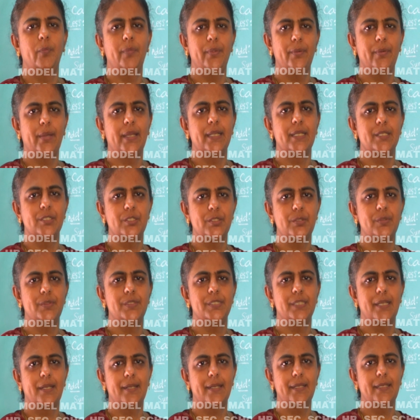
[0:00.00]
you understood,
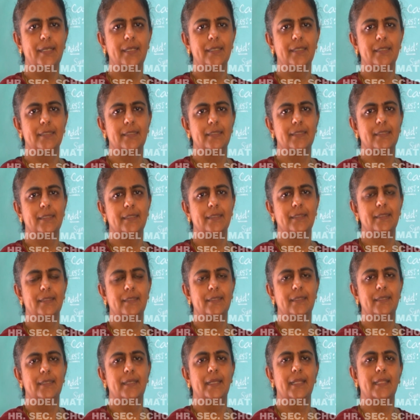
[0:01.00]
children.
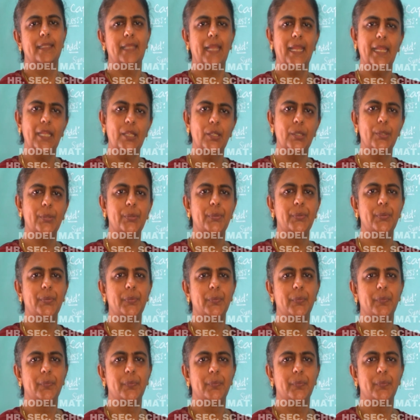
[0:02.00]
Thank you.